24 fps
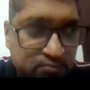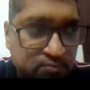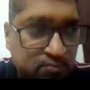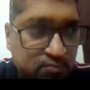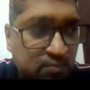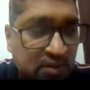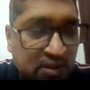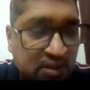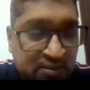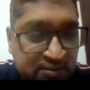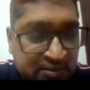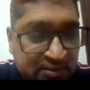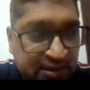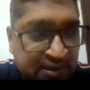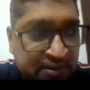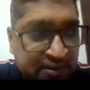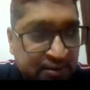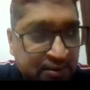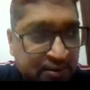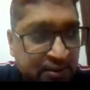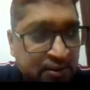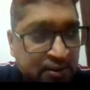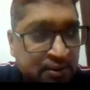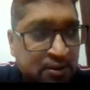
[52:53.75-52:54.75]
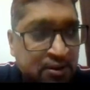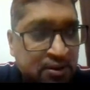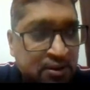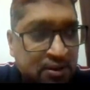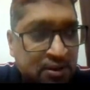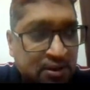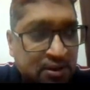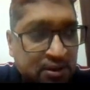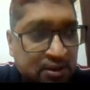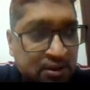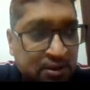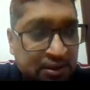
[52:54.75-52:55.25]
then
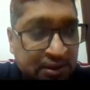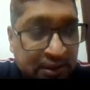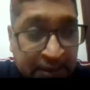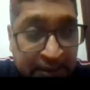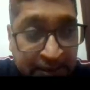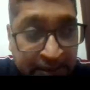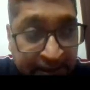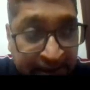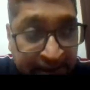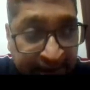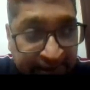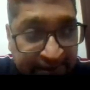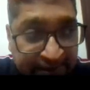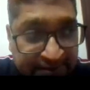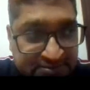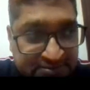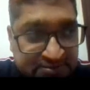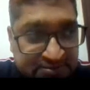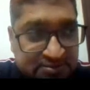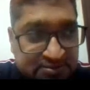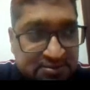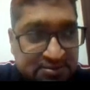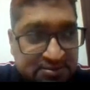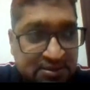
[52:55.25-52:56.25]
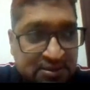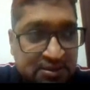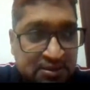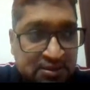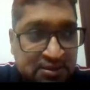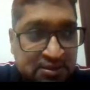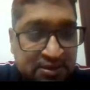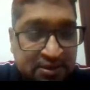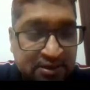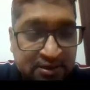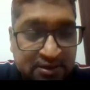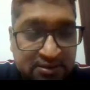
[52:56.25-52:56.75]
in case
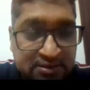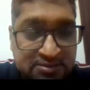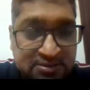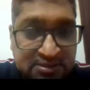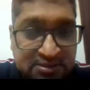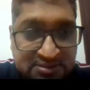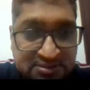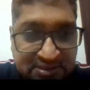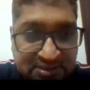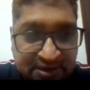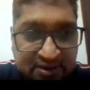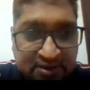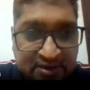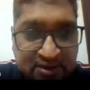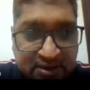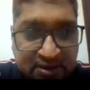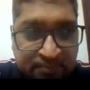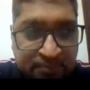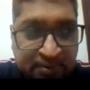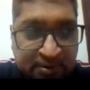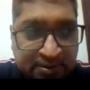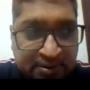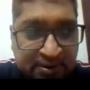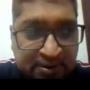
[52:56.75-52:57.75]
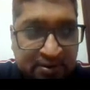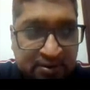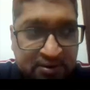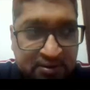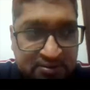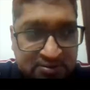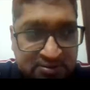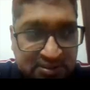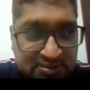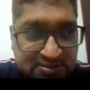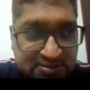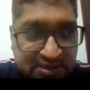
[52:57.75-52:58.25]
the set
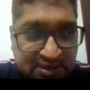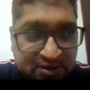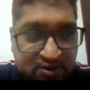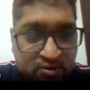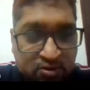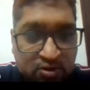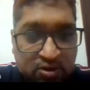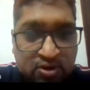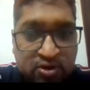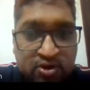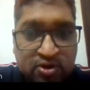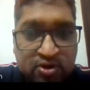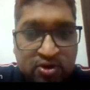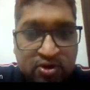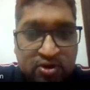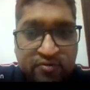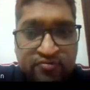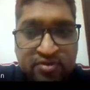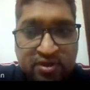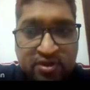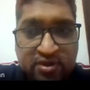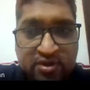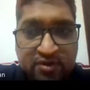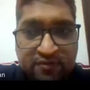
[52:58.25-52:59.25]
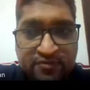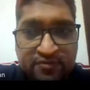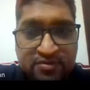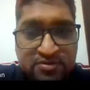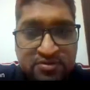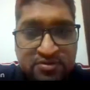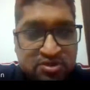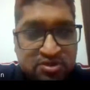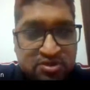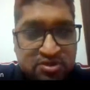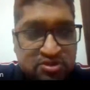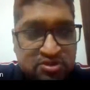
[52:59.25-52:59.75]
quality of service is
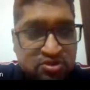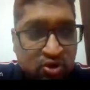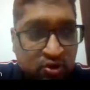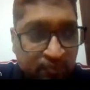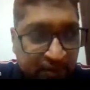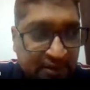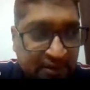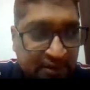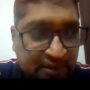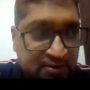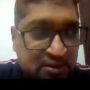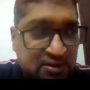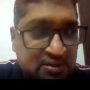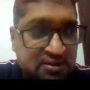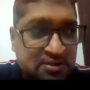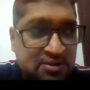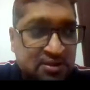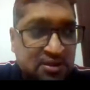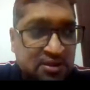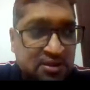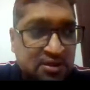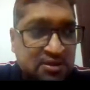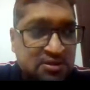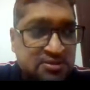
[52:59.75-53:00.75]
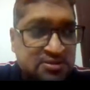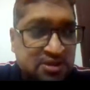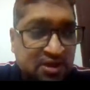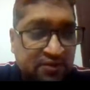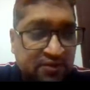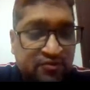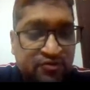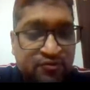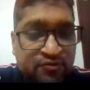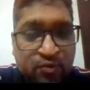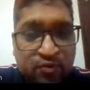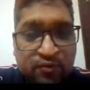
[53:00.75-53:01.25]
not meet, the
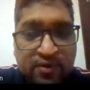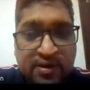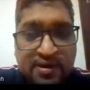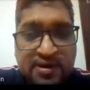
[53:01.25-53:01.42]
service provider